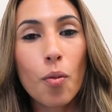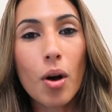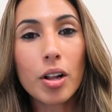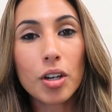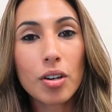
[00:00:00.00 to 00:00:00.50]

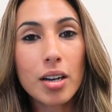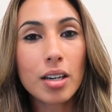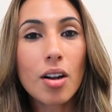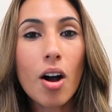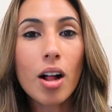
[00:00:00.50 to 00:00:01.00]
while you're on
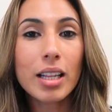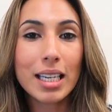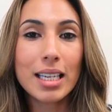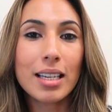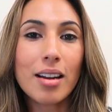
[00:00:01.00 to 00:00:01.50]
a call,
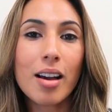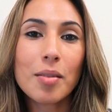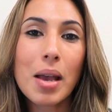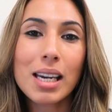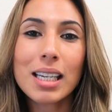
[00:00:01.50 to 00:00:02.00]
it
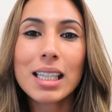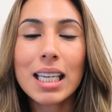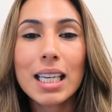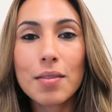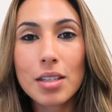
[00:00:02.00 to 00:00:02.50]

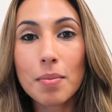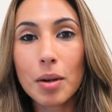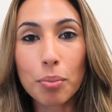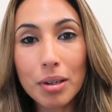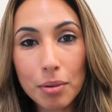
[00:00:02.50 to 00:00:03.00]
automatically gives
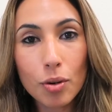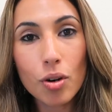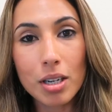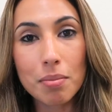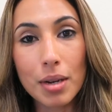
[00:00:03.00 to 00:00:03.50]
them a
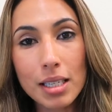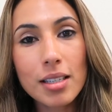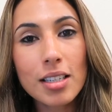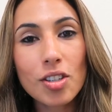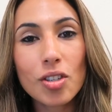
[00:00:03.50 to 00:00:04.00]
pre-recorded
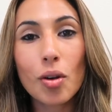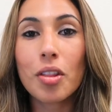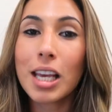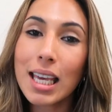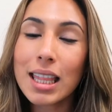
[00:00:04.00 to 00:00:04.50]
message.
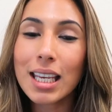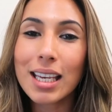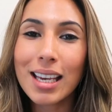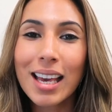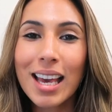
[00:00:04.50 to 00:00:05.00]
So they
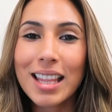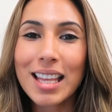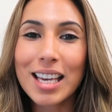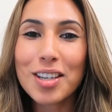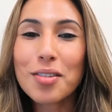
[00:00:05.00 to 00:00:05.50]
think
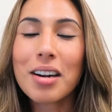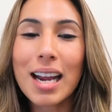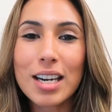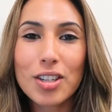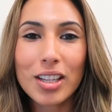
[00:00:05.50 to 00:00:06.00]
that you are
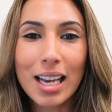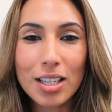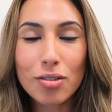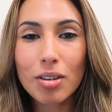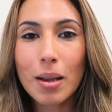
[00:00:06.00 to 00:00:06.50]
actually
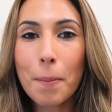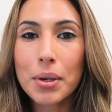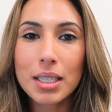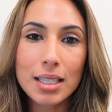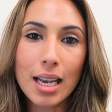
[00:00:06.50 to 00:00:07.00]
answering,
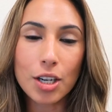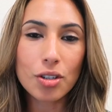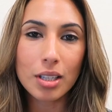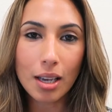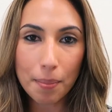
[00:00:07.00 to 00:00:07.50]
but it's
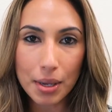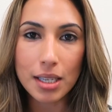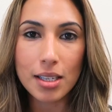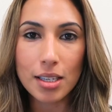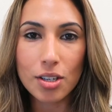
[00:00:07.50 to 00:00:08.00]
actually a
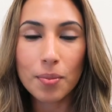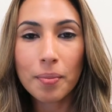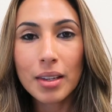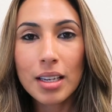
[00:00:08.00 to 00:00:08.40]
message.